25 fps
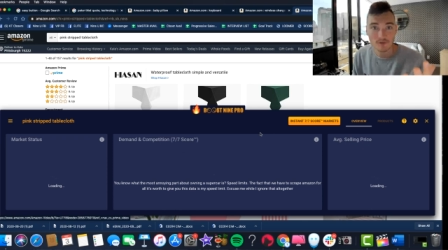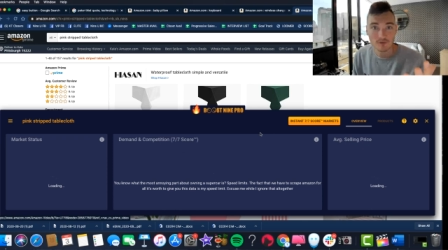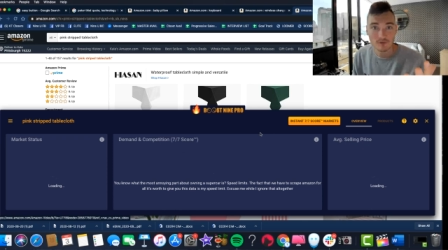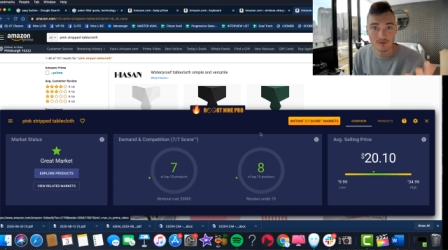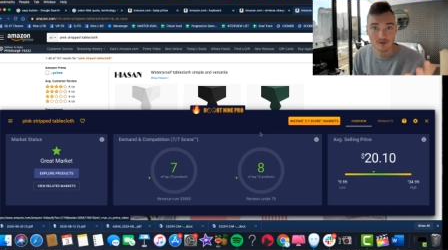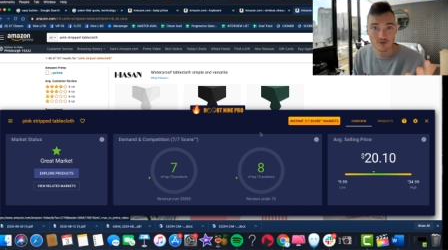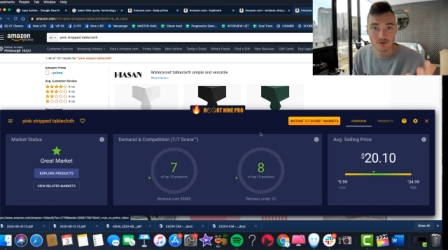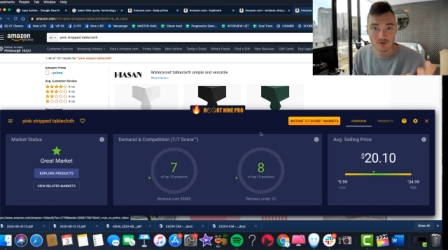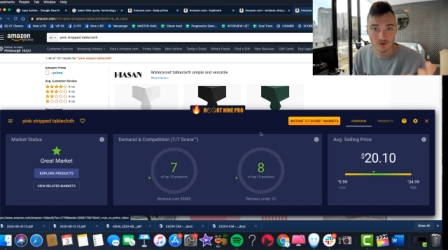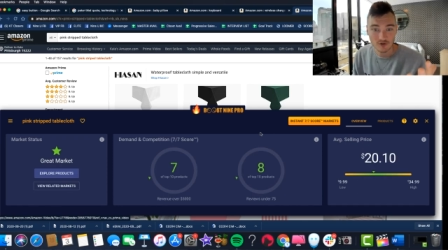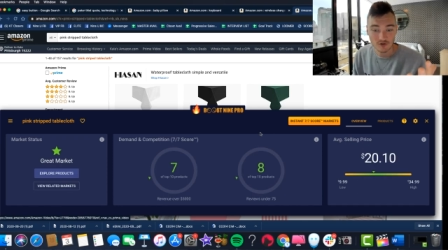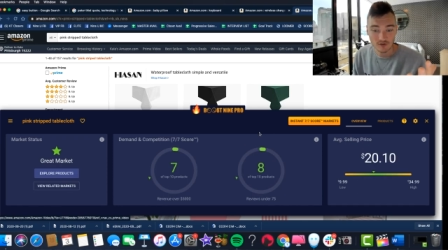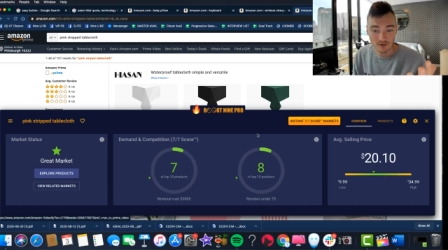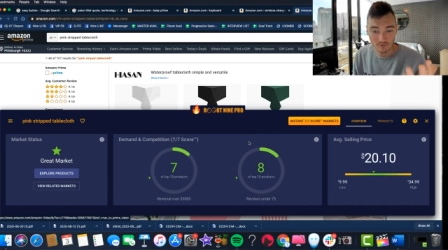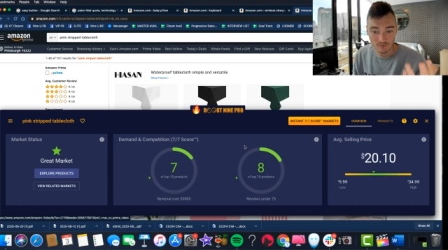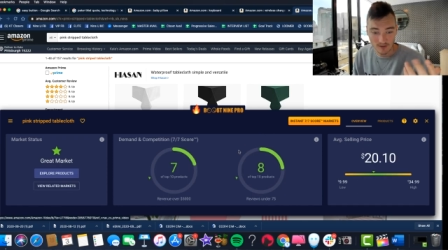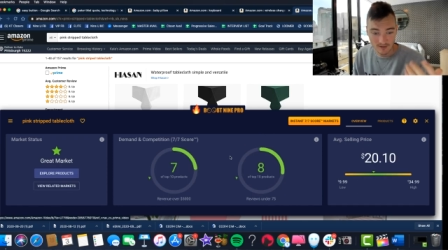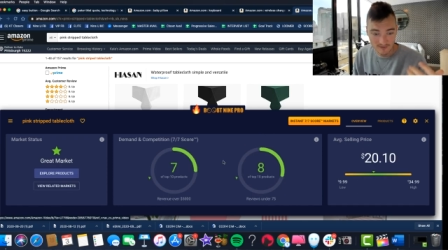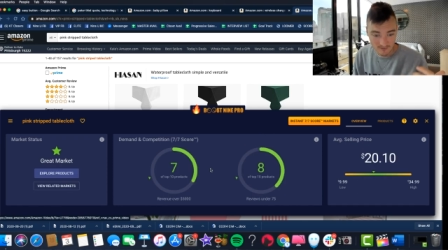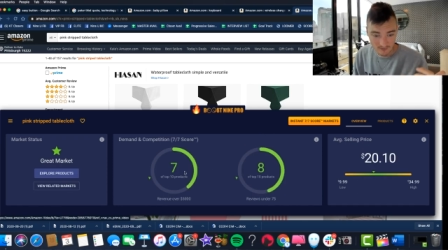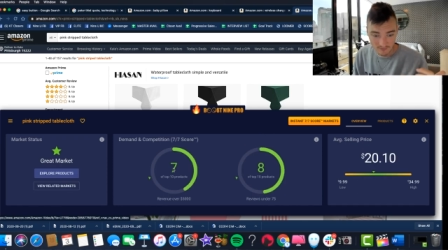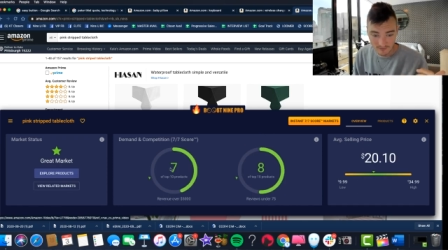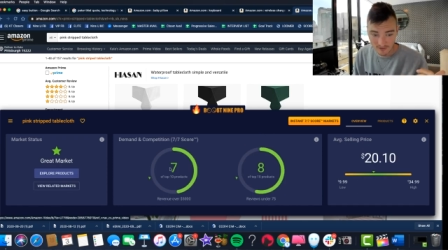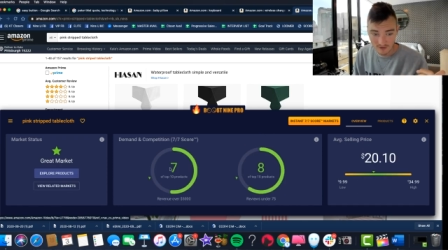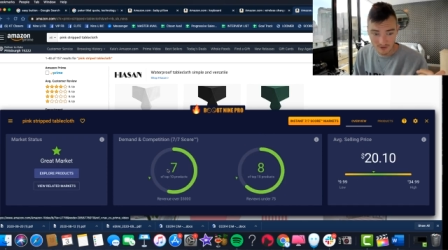this journey,
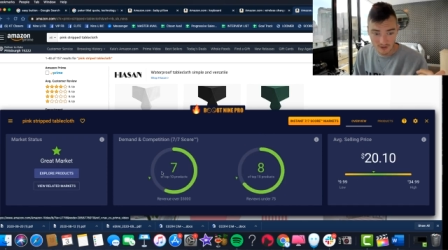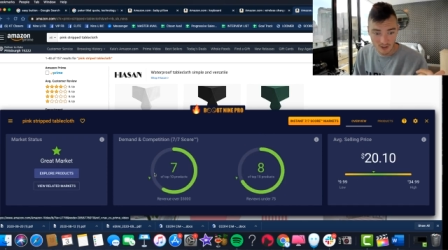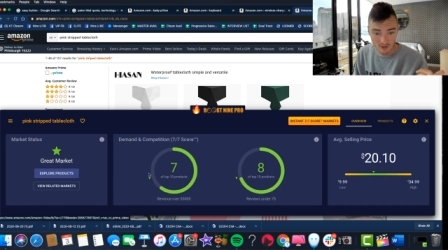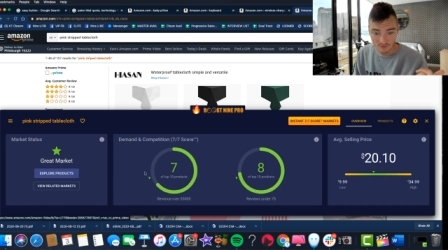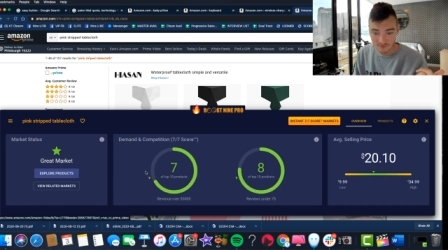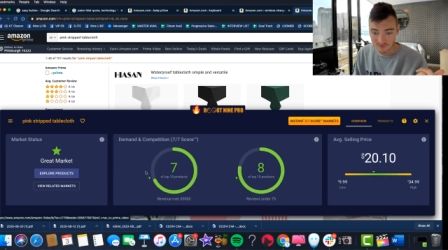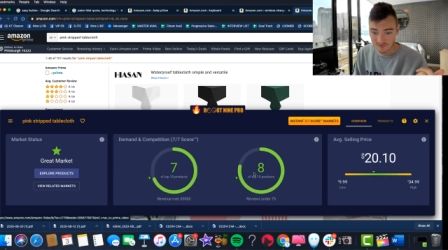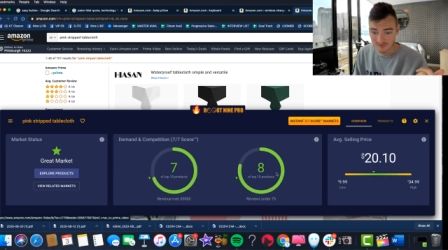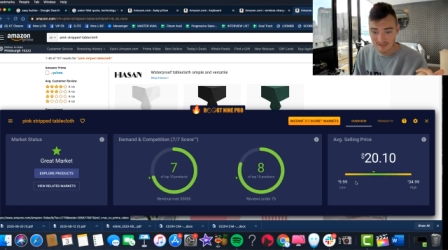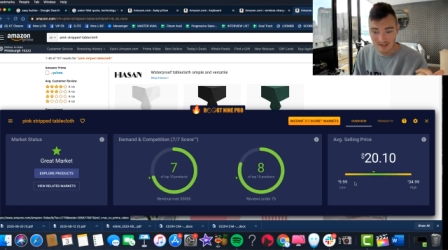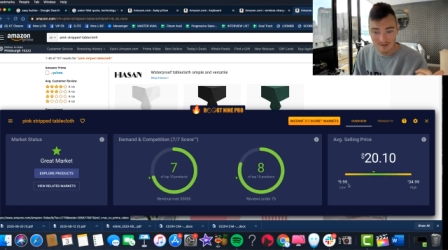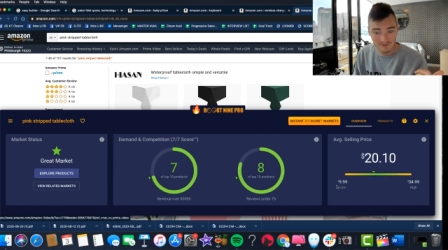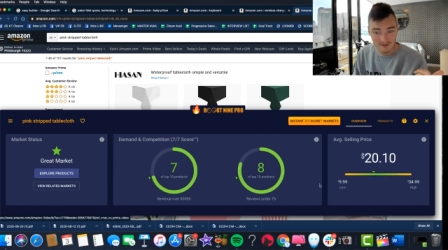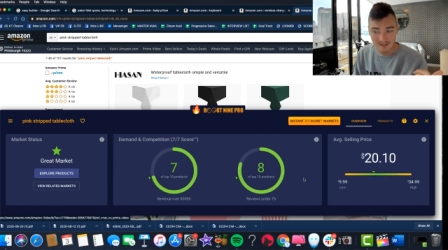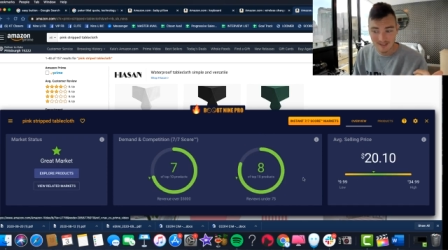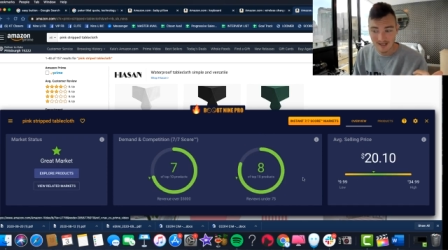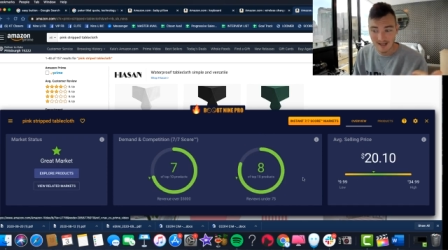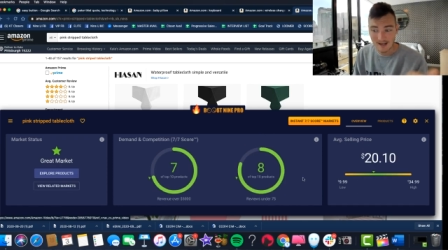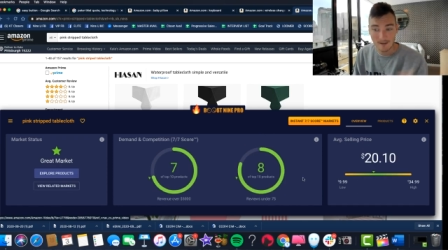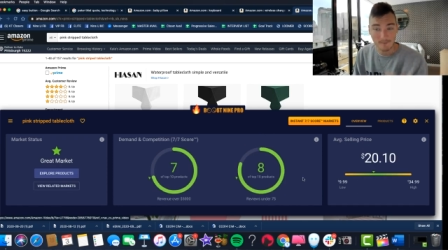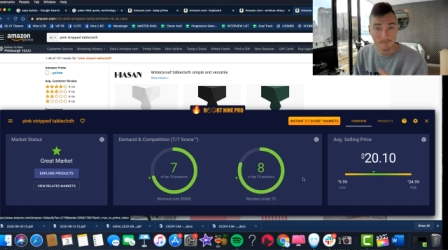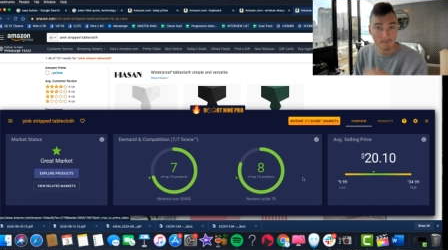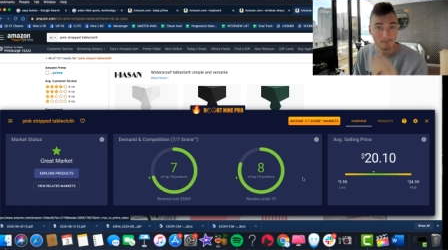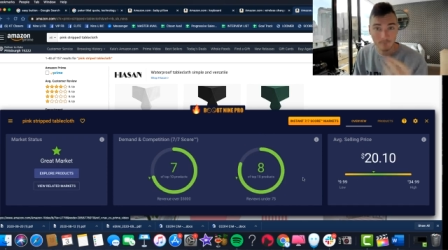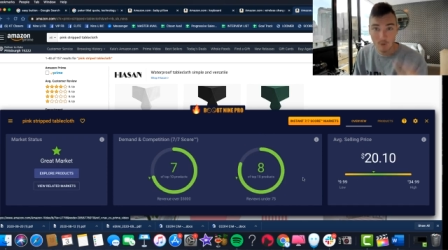right? So there you go, seven and
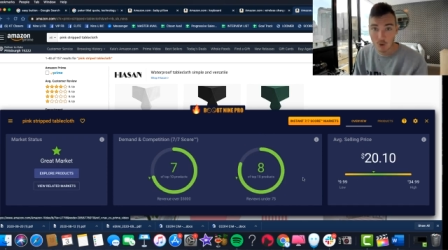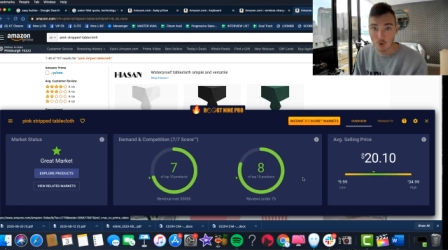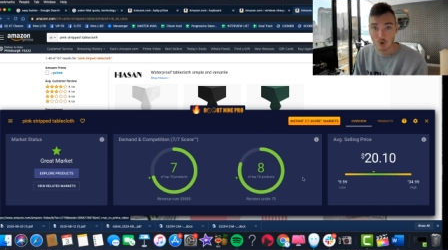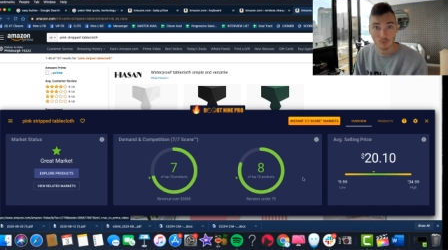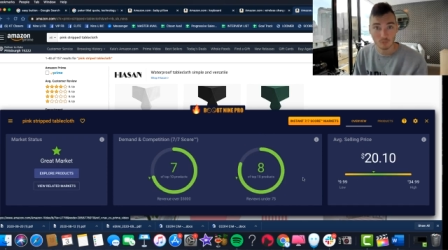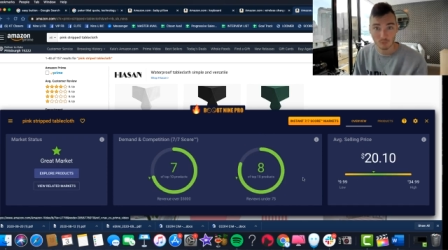eight, boom,